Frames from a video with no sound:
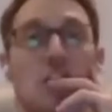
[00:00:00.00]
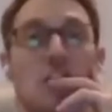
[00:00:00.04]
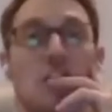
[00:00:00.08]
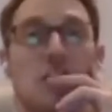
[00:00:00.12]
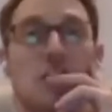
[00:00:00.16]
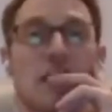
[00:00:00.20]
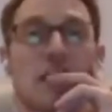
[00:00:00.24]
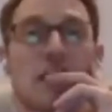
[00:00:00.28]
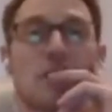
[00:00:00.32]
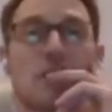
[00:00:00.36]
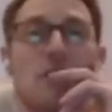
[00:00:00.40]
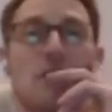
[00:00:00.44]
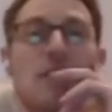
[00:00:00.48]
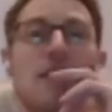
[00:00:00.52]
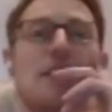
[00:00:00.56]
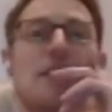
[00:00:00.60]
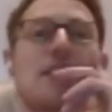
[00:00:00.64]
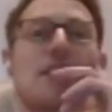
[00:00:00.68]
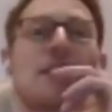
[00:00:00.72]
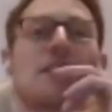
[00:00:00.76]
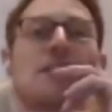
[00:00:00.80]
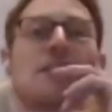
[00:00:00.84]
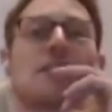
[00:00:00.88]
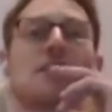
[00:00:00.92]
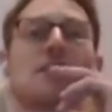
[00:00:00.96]
check the
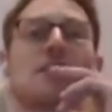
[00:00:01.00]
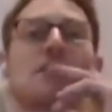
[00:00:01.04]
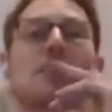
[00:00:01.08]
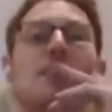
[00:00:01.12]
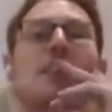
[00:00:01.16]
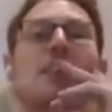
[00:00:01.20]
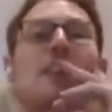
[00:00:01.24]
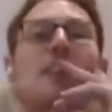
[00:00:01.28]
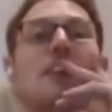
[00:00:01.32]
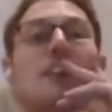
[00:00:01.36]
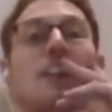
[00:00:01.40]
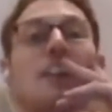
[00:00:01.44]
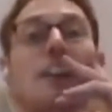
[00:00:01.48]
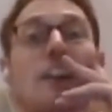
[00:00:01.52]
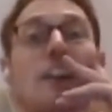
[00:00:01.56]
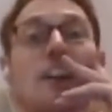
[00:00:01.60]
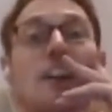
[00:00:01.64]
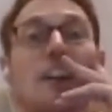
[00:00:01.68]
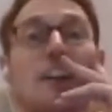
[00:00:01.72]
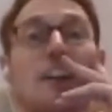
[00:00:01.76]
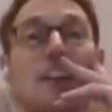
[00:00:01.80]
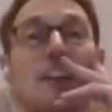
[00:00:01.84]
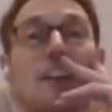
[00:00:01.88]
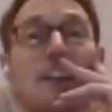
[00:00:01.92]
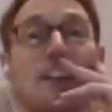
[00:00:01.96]
readings,
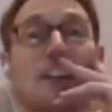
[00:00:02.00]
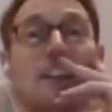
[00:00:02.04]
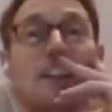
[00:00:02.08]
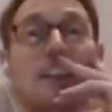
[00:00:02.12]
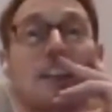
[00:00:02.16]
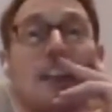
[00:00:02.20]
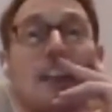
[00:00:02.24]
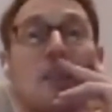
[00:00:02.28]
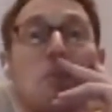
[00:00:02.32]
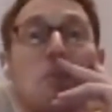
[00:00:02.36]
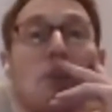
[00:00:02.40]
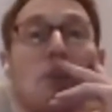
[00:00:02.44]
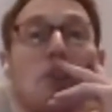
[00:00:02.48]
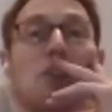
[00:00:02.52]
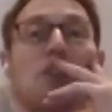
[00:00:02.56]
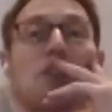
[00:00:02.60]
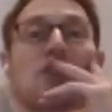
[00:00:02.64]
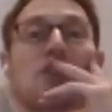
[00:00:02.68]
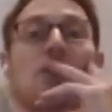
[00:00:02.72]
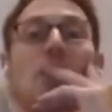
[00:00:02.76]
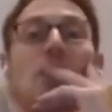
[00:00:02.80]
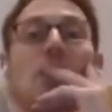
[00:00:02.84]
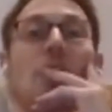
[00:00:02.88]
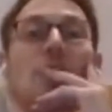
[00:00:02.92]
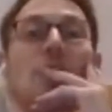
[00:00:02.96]
clamp on the
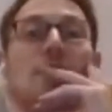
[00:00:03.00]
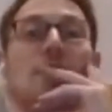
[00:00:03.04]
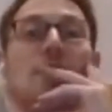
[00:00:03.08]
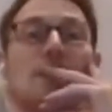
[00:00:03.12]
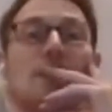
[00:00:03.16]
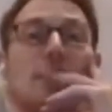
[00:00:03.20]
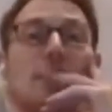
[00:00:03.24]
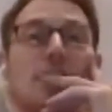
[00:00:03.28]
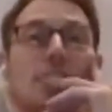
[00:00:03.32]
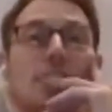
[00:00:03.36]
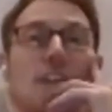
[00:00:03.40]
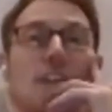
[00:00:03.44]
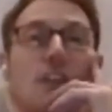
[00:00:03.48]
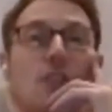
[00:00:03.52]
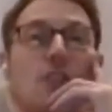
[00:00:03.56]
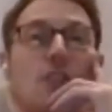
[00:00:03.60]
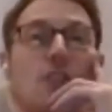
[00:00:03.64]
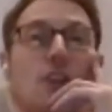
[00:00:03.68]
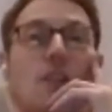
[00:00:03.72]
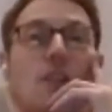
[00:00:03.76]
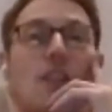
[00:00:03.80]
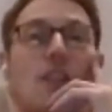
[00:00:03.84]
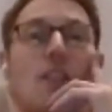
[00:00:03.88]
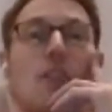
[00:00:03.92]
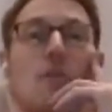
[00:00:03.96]
side, and I'll
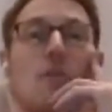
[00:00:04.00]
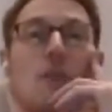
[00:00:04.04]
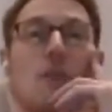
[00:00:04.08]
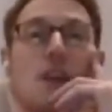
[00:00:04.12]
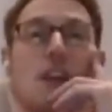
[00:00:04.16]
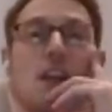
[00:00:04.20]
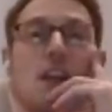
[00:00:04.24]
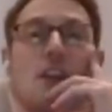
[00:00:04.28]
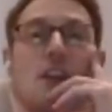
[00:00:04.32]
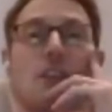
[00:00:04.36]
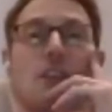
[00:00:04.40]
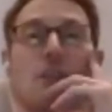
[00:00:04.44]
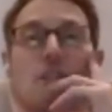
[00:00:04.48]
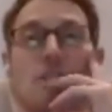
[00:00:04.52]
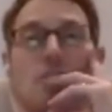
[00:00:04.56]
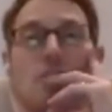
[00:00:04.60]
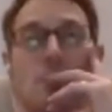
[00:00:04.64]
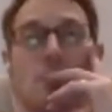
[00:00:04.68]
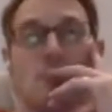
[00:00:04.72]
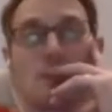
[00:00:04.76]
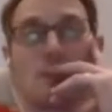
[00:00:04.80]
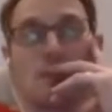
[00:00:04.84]
go out on my own.